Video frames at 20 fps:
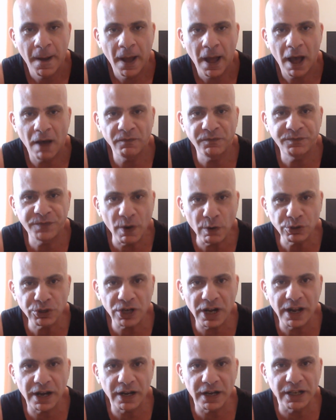
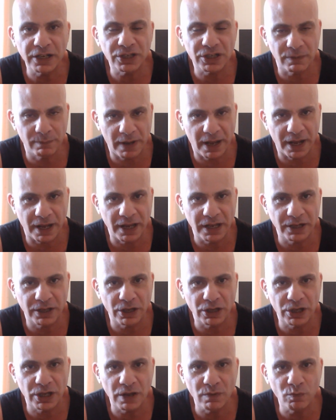Unfortunately to me,
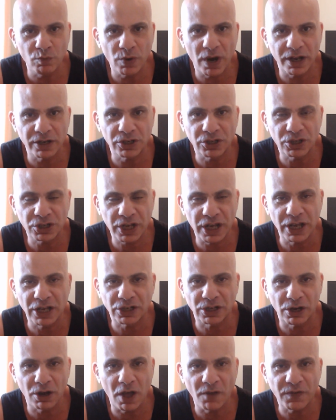that Yimran's
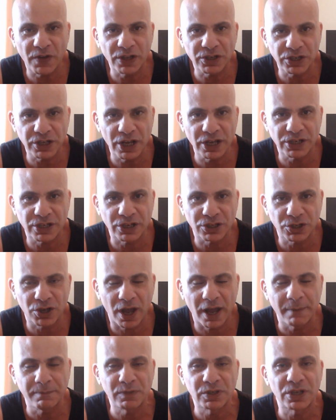tears, a lot of her tears at
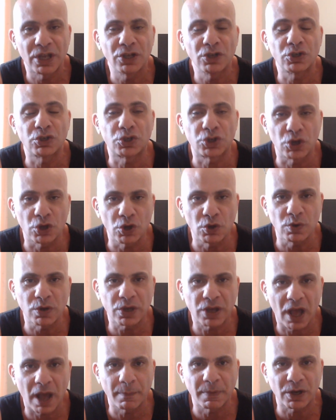times, do
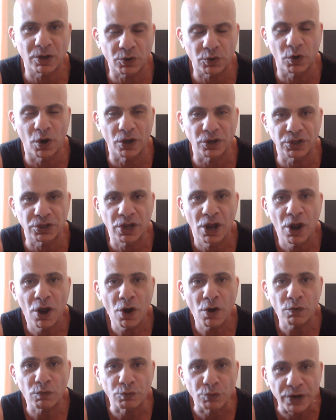come across
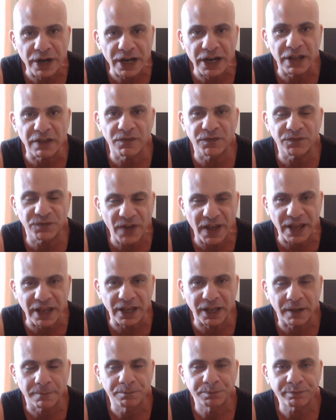really
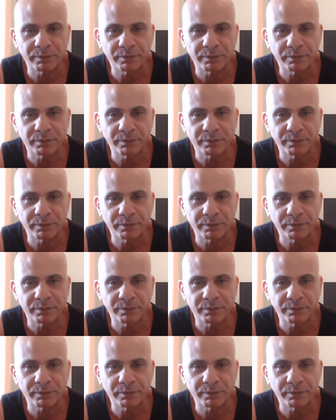fake.